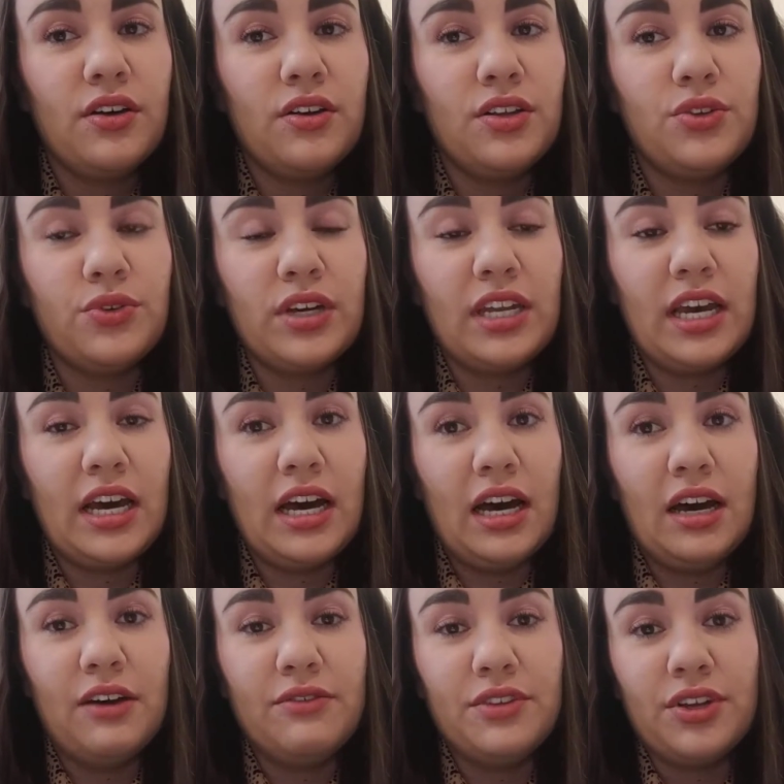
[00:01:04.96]
you can
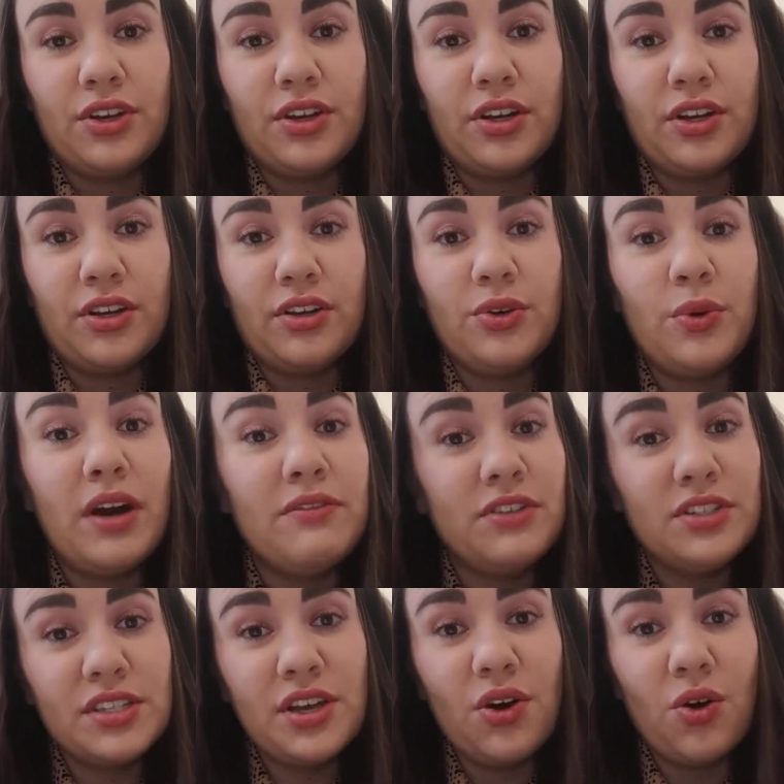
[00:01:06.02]
have
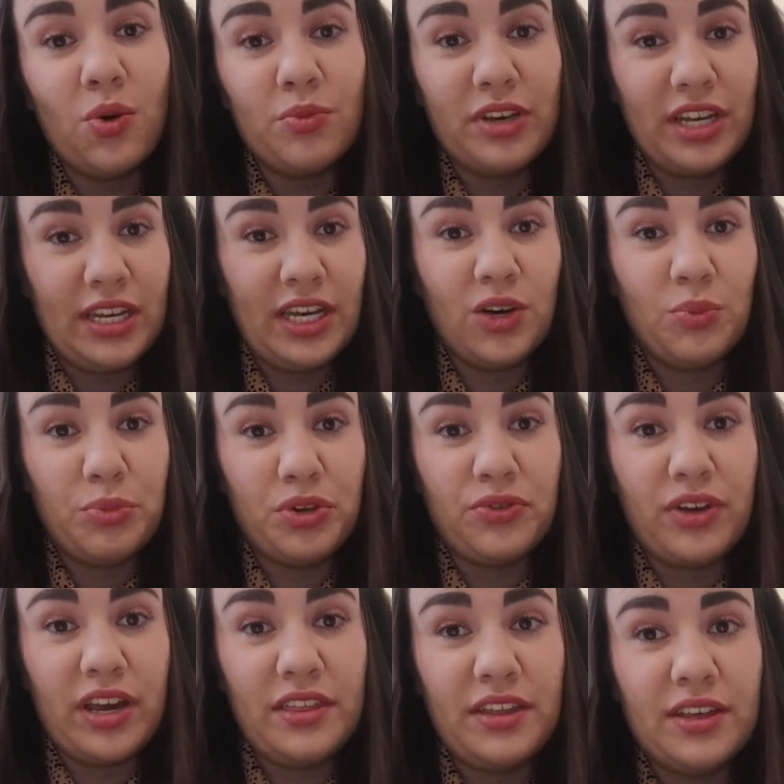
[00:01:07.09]
whoever's at home can help you
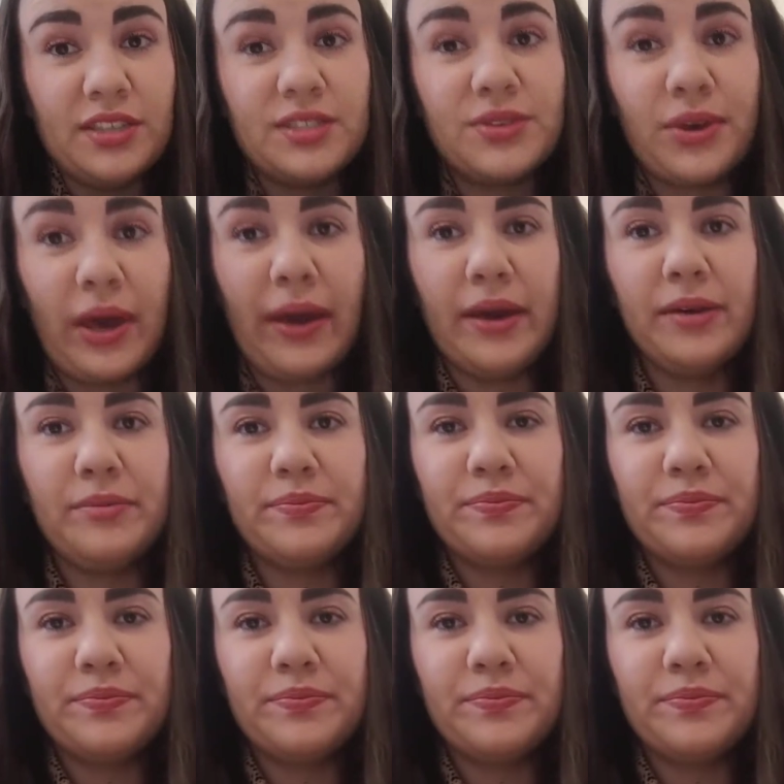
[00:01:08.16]
write this, okay?